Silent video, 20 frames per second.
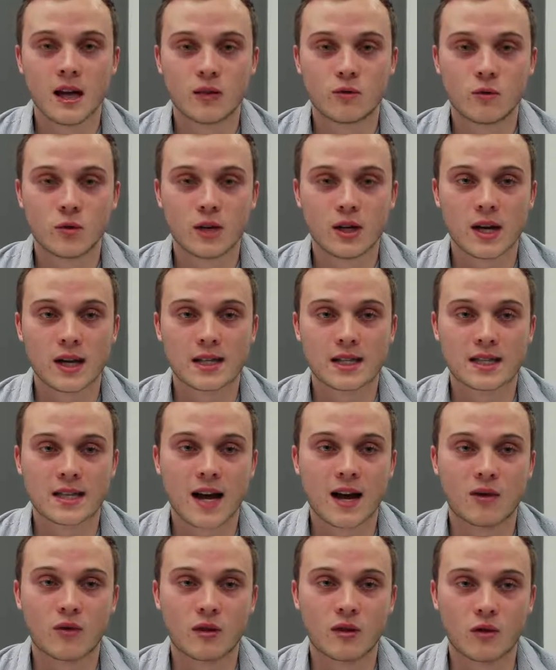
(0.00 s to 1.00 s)
It's really a
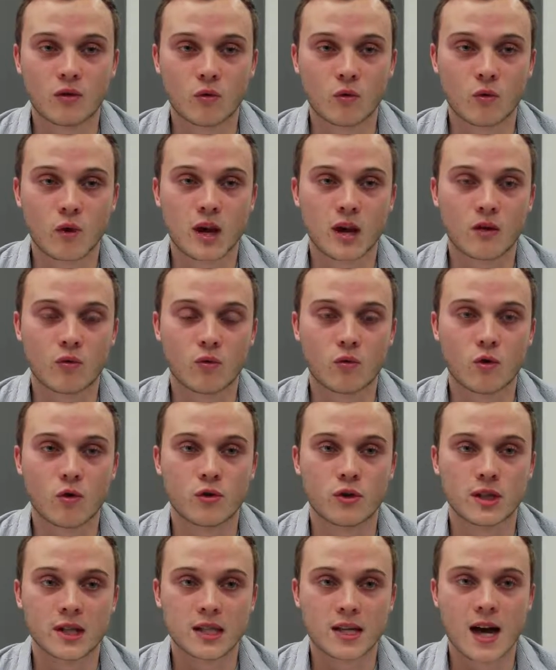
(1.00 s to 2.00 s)
solid, great
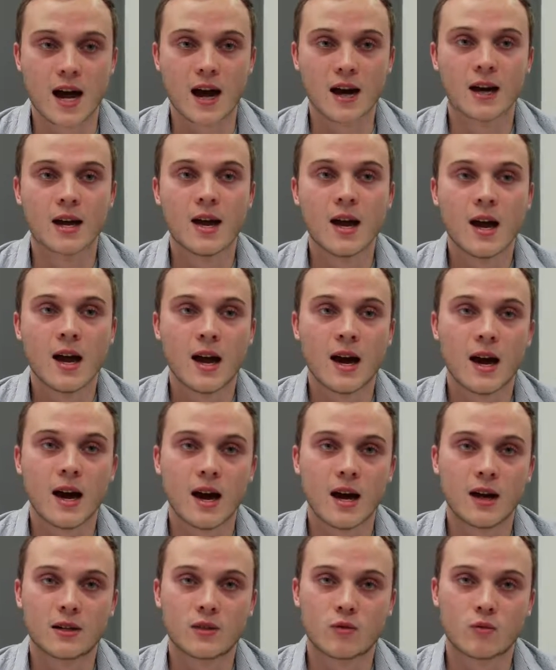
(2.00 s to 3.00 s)
growth stock.
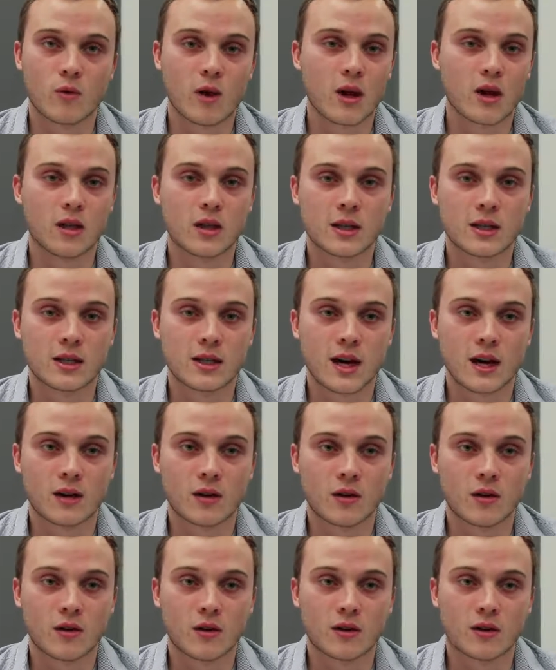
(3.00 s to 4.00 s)
It's great in its
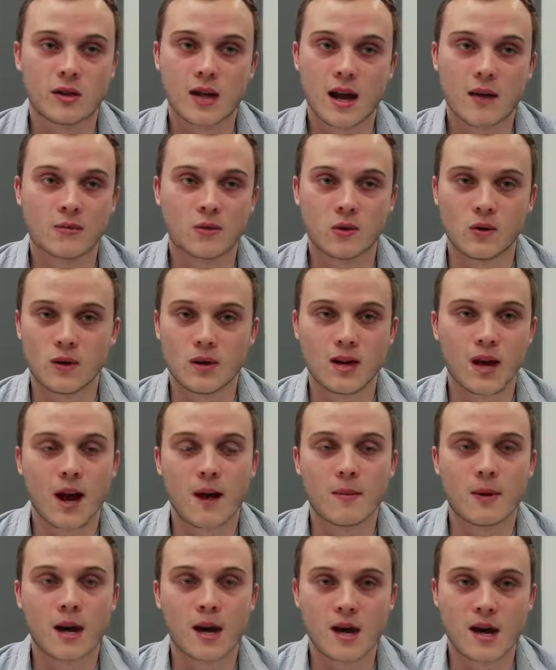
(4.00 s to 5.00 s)
sector. It's absolutely
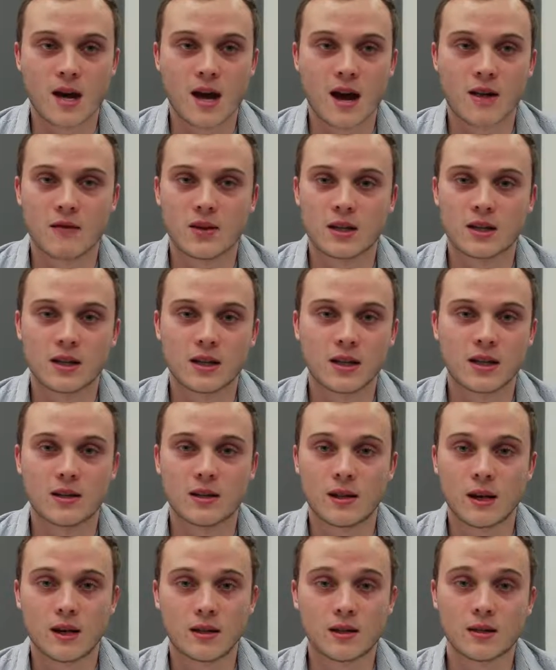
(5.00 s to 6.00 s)
dominating. Obviously,
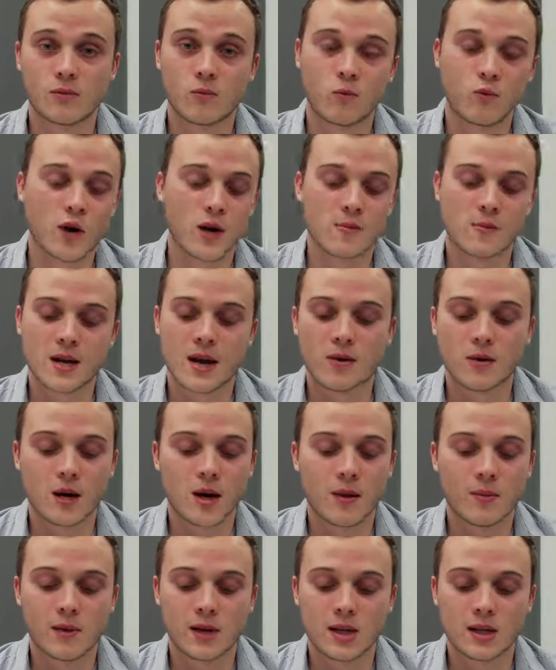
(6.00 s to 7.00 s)
it's wiped out
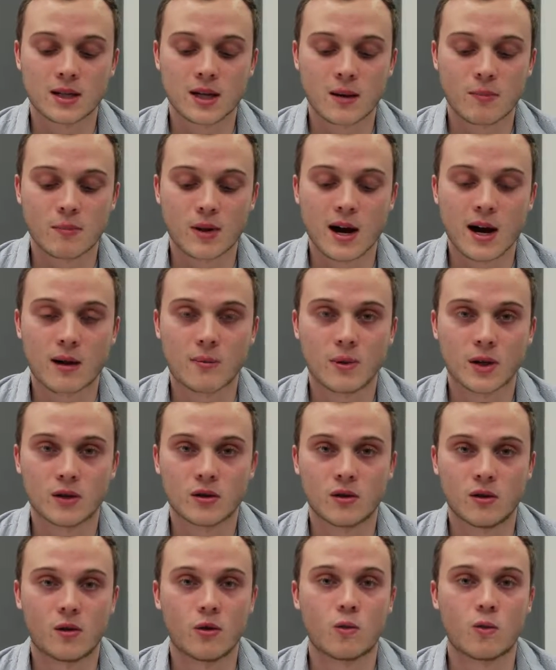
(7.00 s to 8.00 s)
companies like
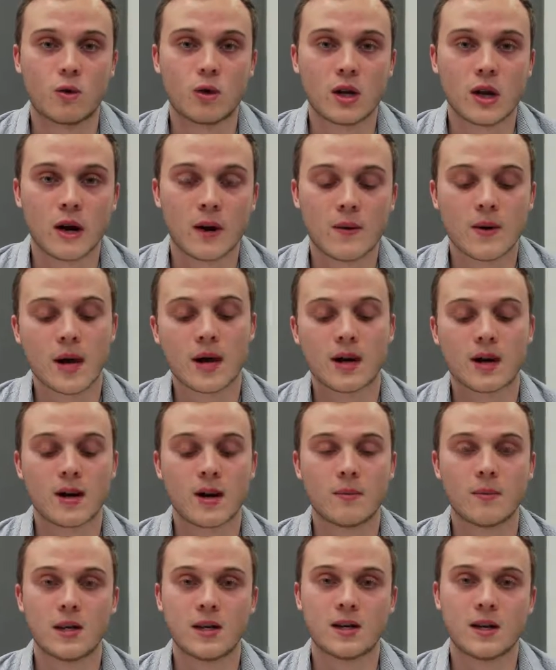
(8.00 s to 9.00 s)
Blockbuster. There really aren't any
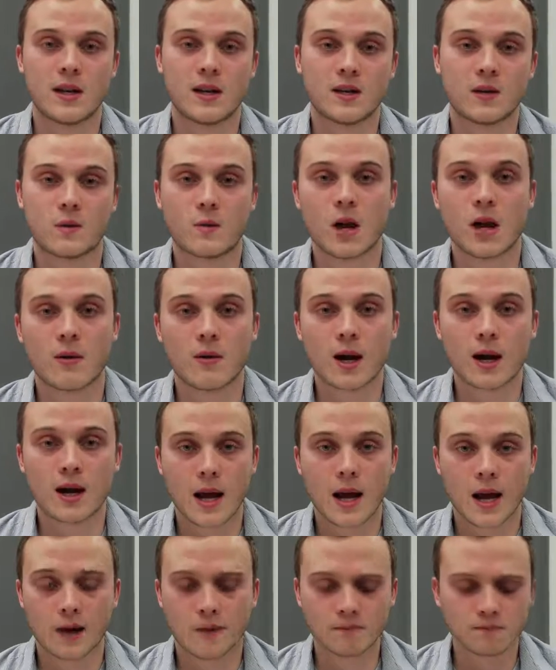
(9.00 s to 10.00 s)
companies in its way
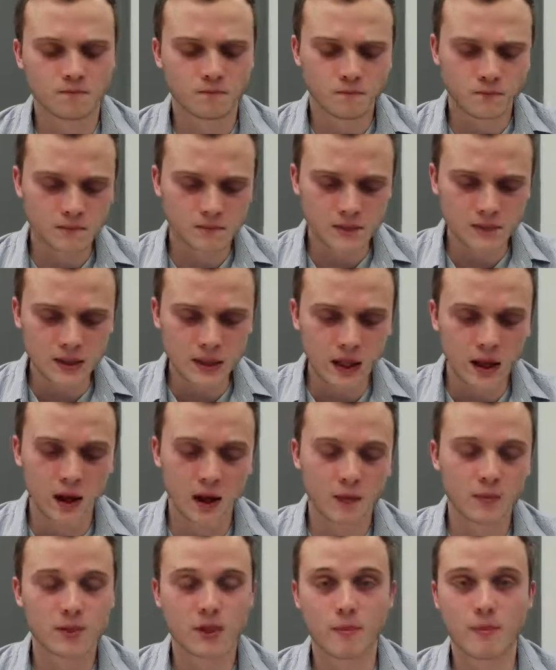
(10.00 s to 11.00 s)
now.
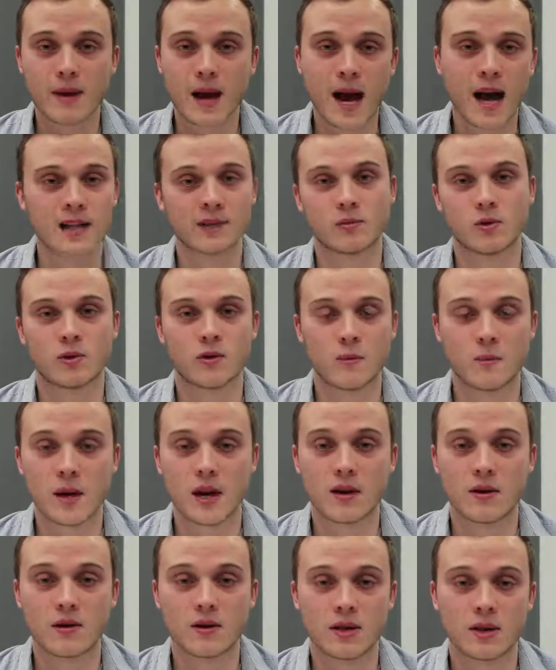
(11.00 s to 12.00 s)
Some possible
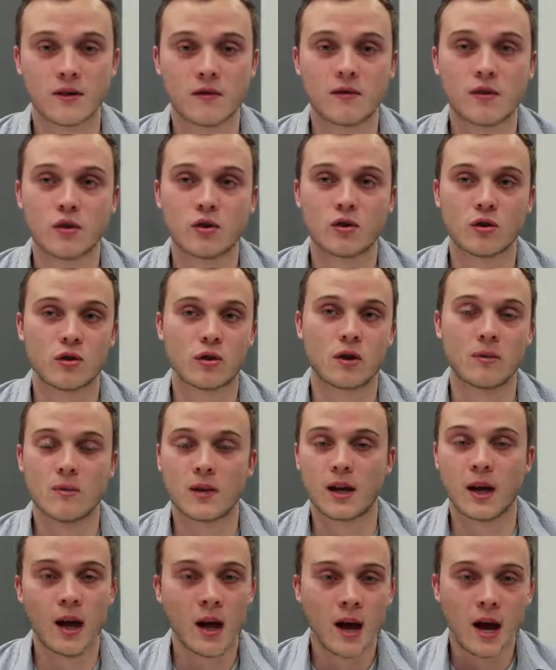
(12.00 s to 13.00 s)
competitors in the future could
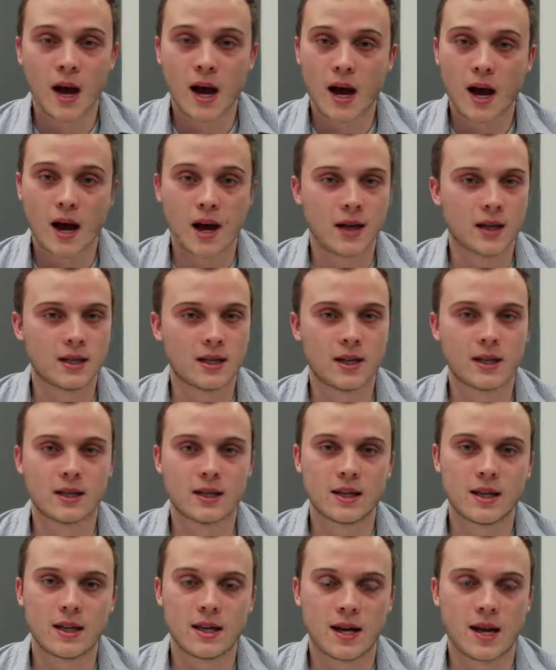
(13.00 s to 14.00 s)
be
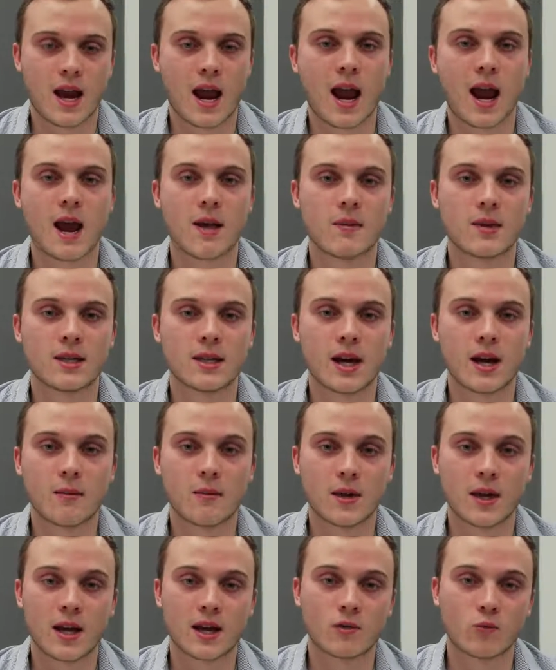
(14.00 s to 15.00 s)
Disney and
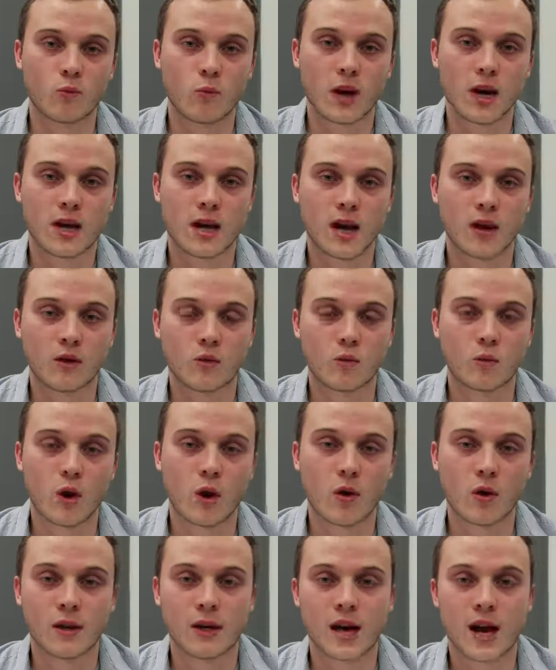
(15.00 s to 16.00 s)
Amazon, but that's way down the road.